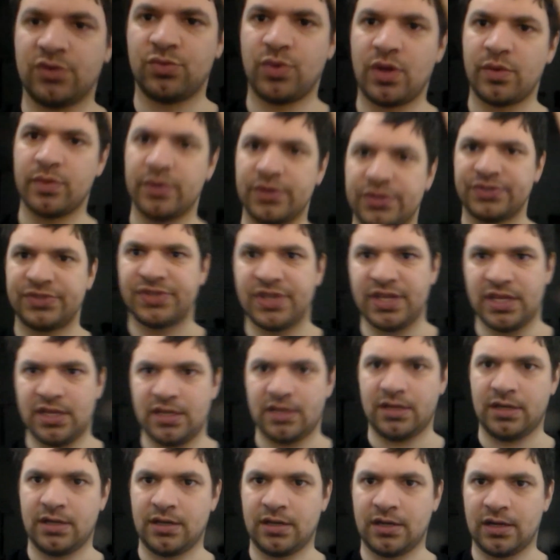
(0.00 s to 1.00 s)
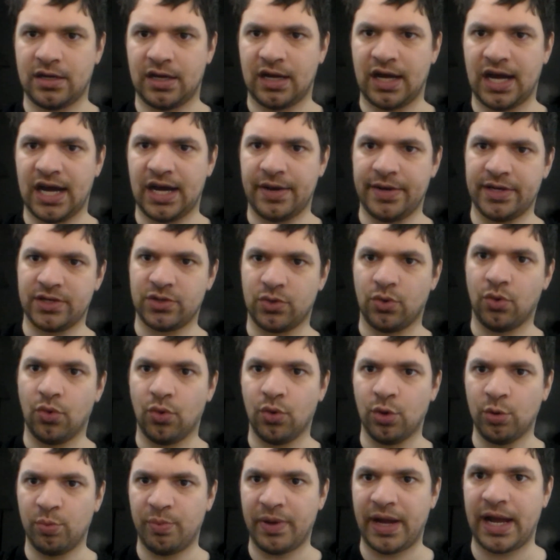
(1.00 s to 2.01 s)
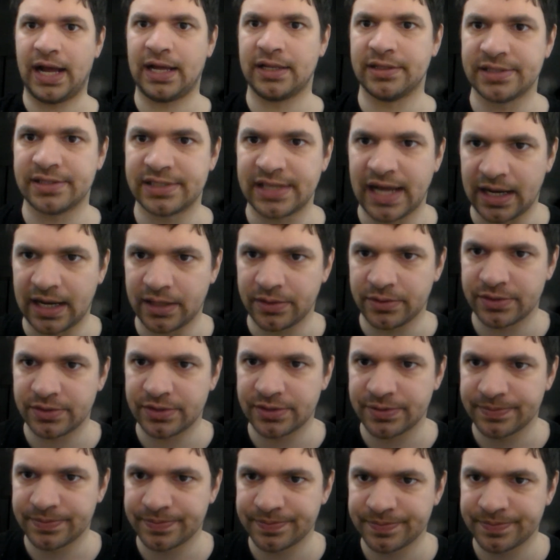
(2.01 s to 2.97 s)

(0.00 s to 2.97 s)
We will see how it all pans out.